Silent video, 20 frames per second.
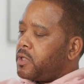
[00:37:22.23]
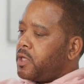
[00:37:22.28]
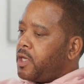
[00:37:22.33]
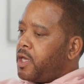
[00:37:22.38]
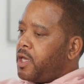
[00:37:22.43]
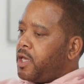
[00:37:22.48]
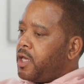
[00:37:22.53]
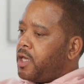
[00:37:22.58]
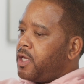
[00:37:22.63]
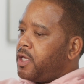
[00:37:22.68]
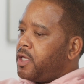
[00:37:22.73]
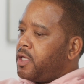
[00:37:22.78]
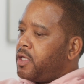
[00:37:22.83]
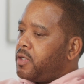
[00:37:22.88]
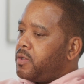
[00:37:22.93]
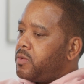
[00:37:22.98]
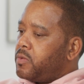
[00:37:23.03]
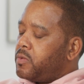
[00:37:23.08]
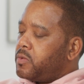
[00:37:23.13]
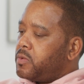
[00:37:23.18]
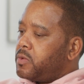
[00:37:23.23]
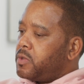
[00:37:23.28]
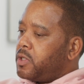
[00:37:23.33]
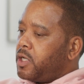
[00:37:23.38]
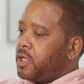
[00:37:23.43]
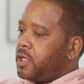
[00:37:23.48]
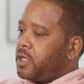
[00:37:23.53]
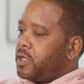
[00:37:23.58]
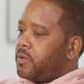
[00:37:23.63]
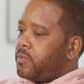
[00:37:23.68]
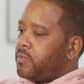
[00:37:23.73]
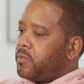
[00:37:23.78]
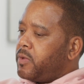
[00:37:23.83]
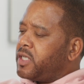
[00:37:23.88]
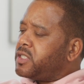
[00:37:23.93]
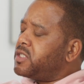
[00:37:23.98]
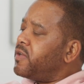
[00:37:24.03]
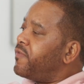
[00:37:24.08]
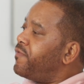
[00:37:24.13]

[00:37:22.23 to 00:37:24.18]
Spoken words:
and it's a